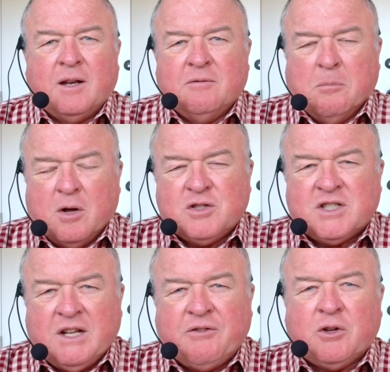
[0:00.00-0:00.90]

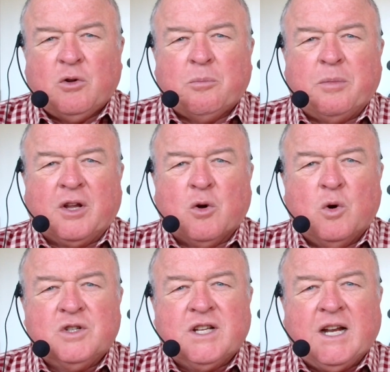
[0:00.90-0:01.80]
Most difficult
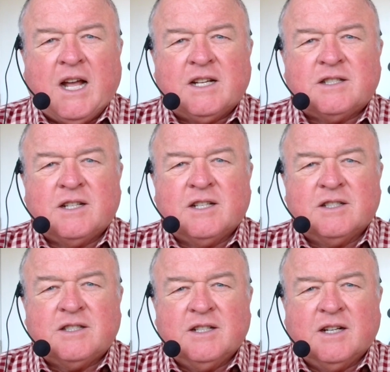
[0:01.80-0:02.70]
because it has to
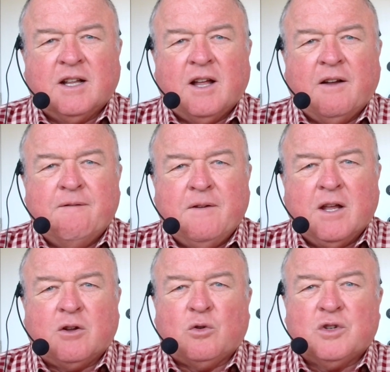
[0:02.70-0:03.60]
consider a
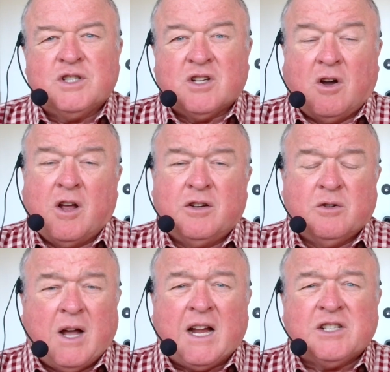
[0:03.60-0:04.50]
vehicle design
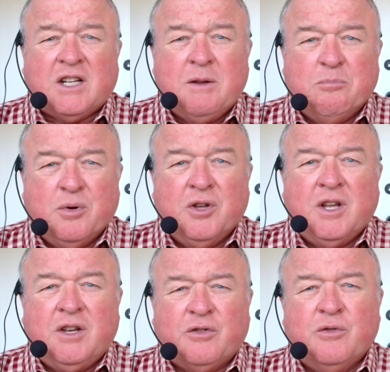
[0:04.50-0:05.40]
to actually
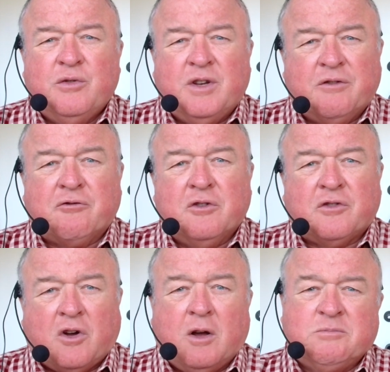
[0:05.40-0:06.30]
be two different
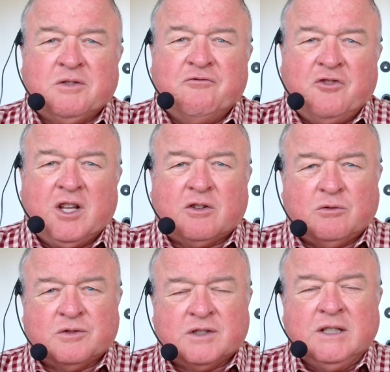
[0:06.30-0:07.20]
types of
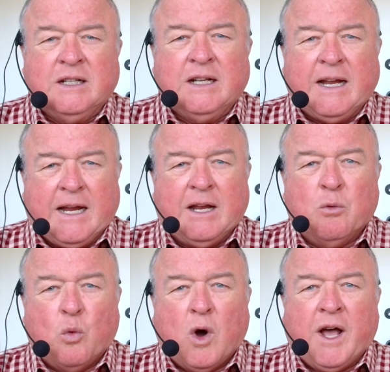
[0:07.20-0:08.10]
vehicles
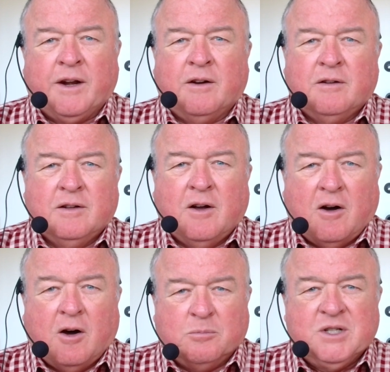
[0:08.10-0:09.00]
in one
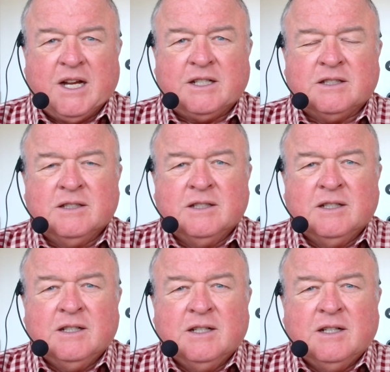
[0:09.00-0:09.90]
object.
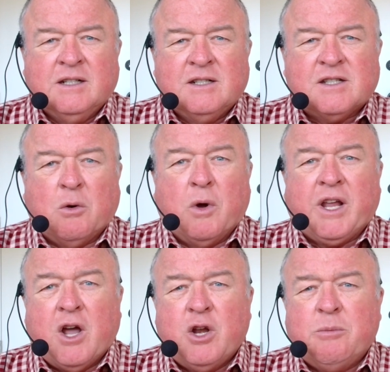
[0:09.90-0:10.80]
So, we're
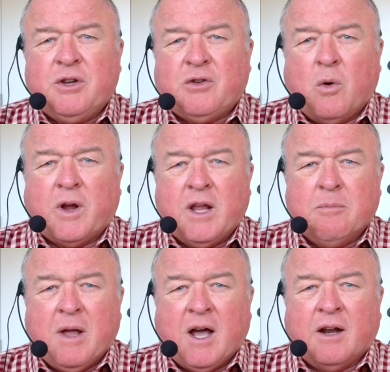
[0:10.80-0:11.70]
going to be talking
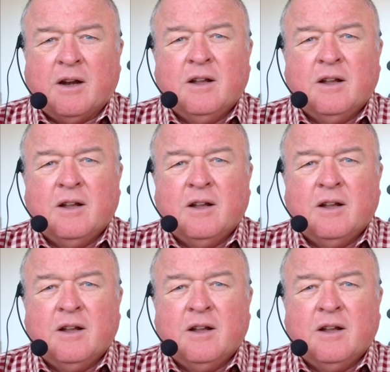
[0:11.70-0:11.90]
about